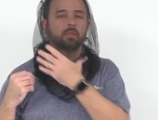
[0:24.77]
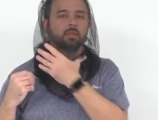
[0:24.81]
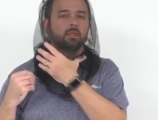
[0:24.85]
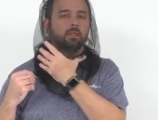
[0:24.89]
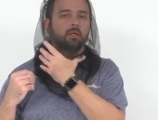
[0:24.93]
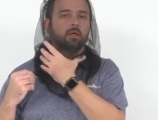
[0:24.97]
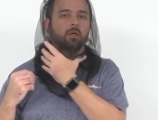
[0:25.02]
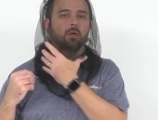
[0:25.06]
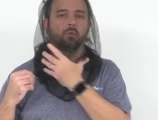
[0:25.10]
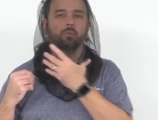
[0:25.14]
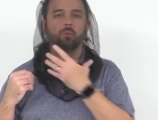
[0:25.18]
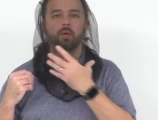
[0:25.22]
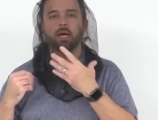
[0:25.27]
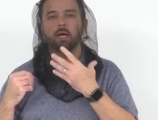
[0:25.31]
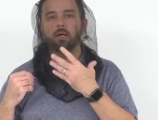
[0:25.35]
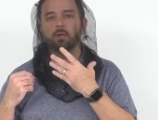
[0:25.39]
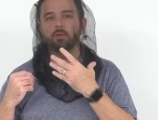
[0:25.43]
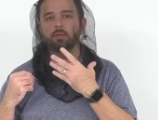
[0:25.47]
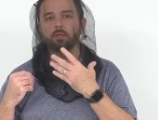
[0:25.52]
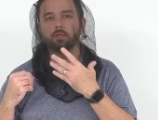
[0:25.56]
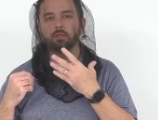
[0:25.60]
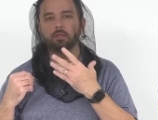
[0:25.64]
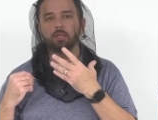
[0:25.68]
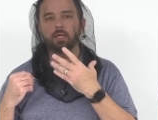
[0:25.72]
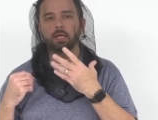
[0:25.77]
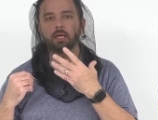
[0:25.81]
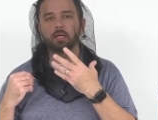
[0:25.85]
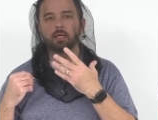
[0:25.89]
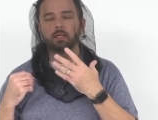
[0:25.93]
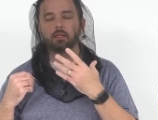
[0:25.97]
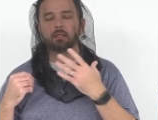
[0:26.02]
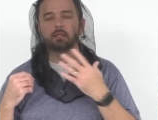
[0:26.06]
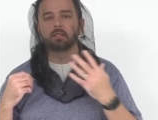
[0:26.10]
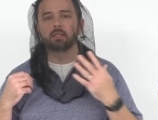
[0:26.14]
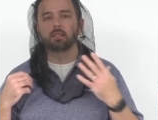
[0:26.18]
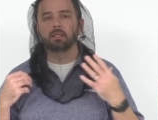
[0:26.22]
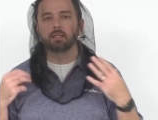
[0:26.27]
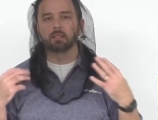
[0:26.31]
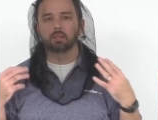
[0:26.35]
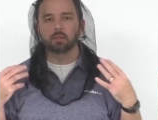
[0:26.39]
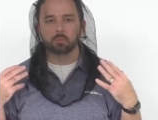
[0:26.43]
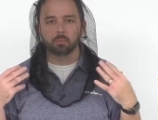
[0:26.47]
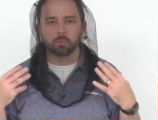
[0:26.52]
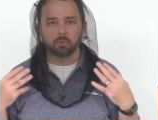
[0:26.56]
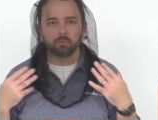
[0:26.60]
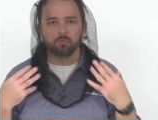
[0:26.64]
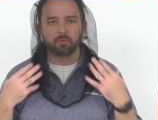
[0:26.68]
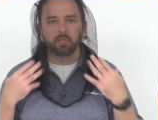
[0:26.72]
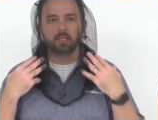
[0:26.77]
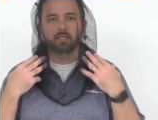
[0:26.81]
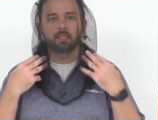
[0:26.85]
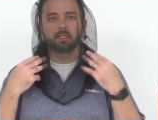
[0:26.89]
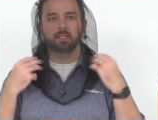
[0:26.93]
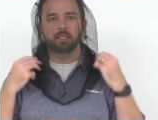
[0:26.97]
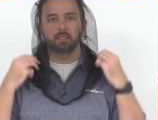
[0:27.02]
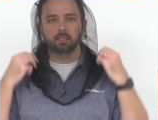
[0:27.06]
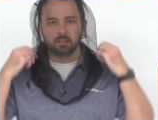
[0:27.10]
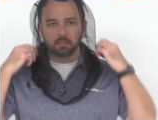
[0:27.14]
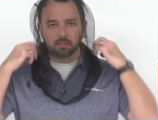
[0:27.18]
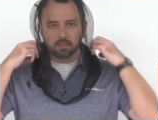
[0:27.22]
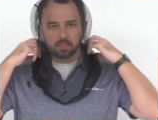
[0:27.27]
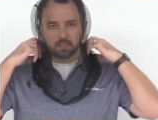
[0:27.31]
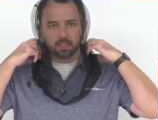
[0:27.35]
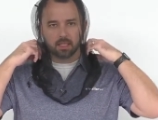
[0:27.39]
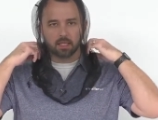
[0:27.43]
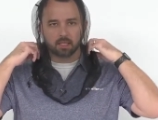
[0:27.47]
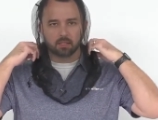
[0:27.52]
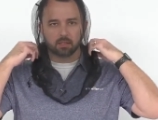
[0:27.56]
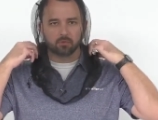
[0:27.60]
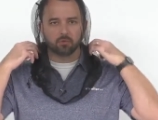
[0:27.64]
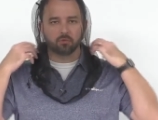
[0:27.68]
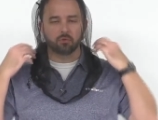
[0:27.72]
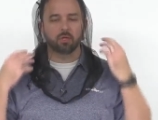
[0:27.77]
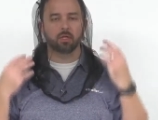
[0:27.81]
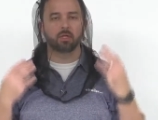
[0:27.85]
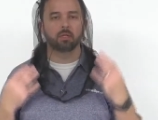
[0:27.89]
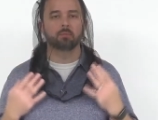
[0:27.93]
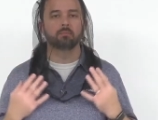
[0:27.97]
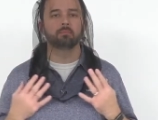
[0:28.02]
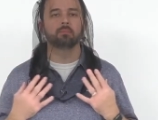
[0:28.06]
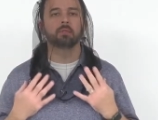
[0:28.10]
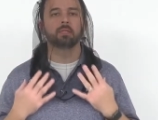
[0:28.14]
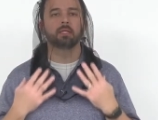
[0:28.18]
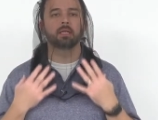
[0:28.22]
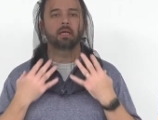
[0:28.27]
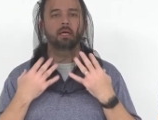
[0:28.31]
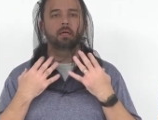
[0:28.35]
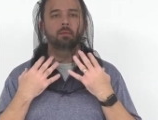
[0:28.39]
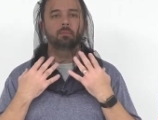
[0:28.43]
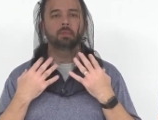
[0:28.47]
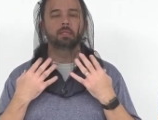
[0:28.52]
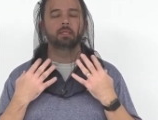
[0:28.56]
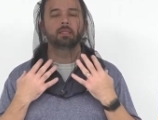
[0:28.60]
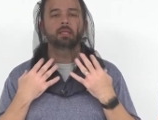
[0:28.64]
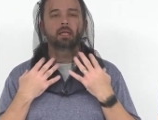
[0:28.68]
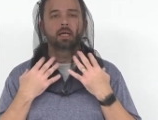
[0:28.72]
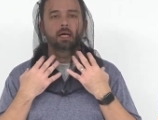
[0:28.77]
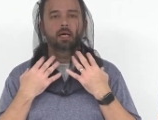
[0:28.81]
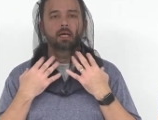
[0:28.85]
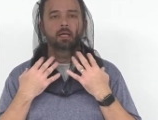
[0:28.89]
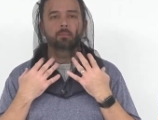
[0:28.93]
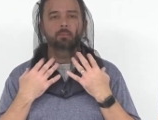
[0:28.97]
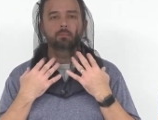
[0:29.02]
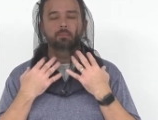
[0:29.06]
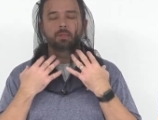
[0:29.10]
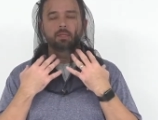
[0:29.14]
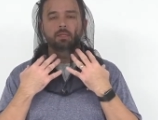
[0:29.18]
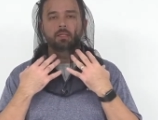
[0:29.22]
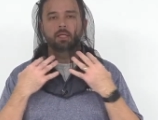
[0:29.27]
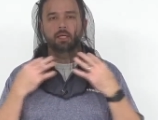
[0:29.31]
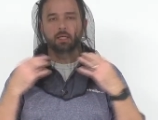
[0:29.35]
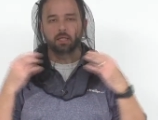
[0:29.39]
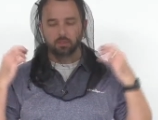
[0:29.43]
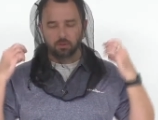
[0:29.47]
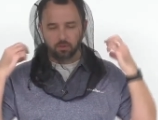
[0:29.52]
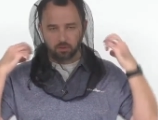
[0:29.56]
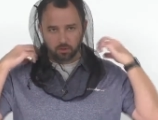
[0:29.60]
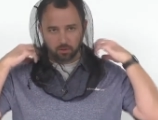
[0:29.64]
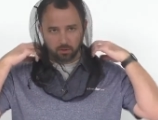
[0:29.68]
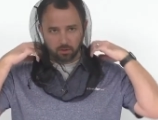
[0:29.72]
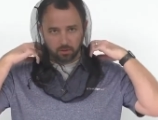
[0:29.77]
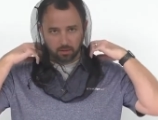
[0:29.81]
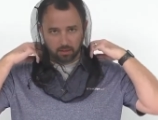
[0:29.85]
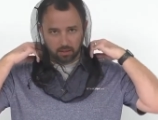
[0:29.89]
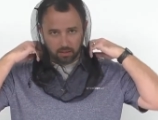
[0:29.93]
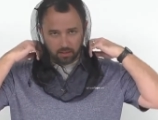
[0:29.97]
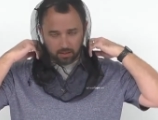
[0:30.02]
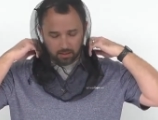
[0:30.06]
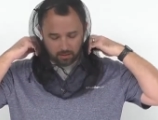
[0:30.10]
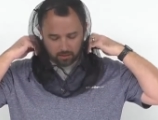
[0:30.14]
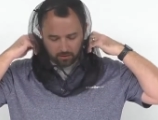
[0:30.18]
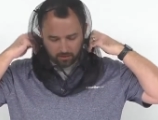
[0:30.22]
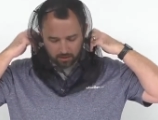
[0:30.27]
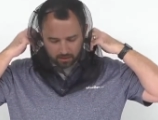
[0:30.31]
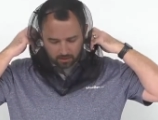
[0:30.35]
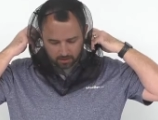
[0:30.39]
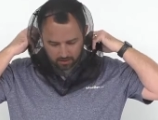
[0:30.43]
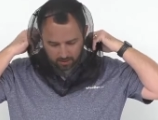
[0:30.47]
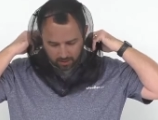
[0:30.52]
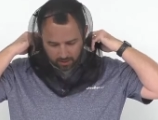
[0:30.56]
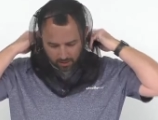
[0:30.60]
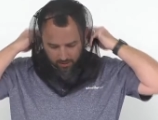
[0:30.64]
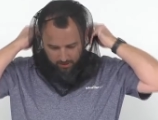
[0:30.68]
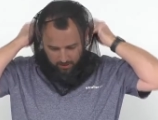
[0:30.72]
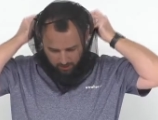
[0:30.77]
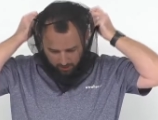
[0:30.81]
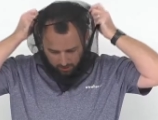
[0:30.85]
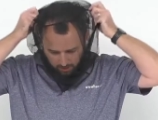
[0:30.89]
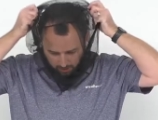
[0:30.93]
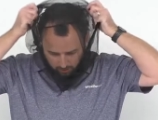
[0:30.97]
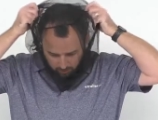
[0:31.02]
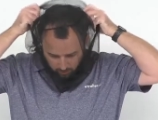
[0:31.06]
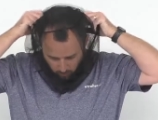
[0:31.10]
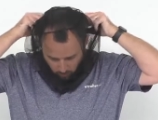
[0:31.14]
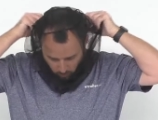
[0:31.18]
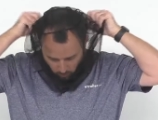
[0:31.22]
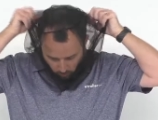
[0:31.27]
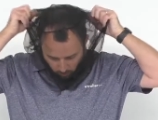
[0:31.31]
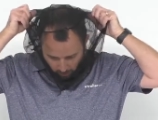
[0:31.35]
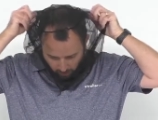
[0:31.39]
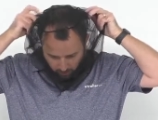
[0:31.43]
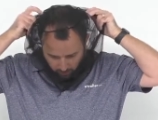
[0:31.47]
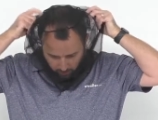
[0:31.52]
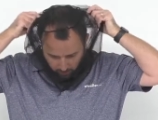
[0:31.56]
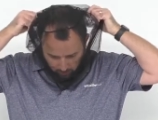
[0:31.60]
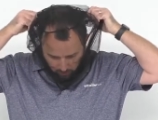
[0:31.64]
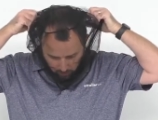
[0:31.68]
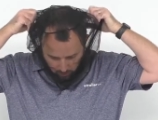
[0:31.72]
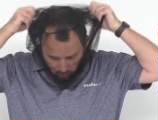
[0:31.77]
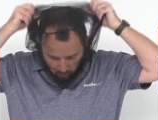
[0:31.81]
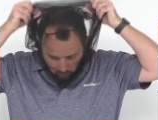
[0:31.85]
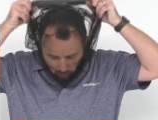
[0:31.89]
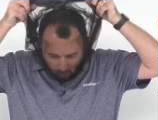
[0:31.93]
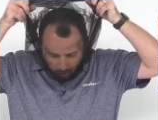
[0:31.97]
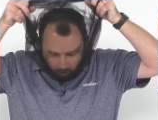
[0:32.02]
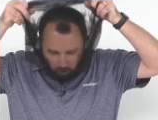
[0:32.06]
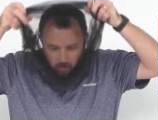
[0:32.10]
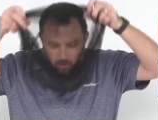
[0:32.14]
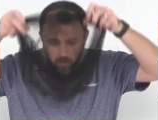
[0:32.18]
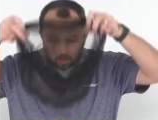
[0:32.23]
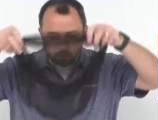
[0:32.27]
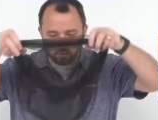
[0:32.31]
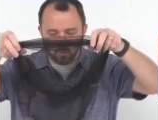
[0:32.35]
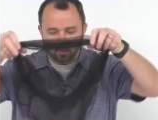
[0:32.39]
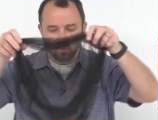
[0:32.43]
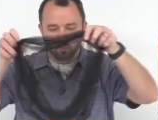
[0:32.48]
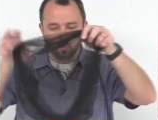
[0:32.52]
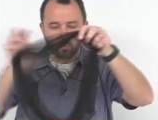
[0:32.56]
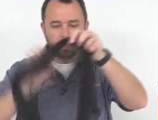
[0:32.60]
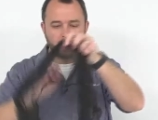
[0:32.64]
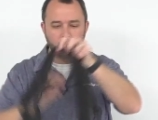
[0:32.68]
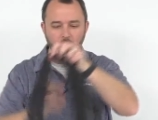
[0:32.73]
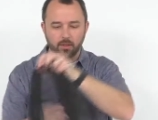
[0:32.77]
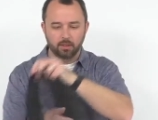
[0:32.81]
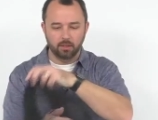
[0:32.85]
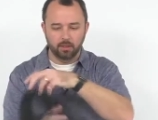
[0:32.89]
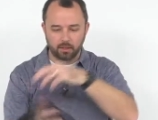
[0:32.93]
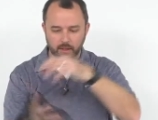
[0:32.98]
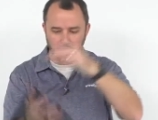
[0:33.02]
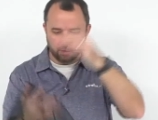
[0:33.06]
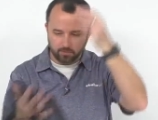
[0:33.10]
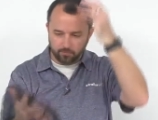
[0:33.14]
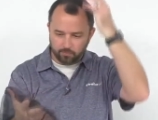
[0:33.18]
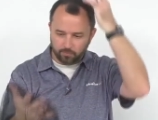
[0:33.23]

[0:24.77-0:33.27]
around your neck to prevent insects from coming up and under this head net while you are wearing it.